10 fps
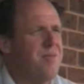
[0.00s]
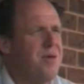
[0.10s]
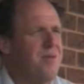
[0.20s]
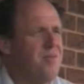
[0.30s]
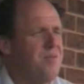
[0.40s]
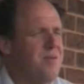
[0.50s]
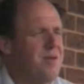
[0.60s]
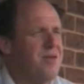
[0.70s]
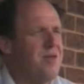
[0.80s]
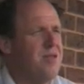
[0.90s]
and people
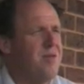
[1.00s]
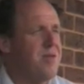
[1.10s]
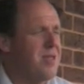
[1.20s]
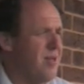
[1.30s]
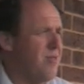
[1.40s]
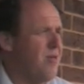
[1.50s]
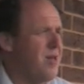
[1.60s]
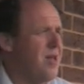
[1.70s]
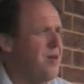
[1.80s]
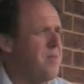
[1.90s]
and consumers don't
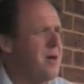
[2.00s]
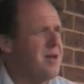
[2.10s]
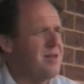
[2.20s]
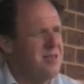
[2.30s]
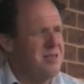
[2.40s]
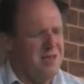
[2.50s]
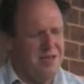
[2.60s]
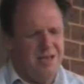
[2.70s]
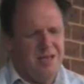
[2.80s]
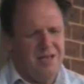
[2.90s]
like hail marks,
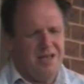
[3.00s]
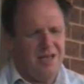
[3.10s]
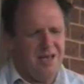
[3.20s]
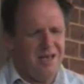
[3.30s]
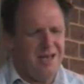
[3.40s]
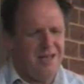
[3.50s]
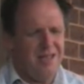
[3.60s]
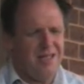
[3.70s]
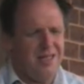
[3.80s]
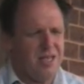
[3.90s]

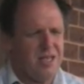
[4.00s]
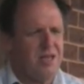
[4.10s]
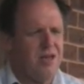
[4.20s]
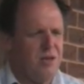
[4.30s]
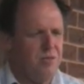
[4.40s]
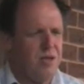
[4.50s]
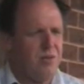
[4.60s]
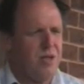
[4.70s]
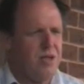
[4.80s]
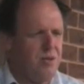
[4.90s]
and that's the key
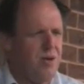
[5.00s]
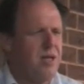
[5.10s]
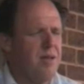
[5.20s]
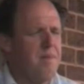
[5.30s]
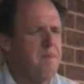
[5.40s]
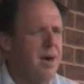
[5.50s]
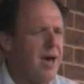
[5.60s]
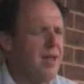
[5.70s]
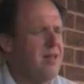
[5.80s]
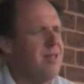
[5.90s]
reason we're doing it. But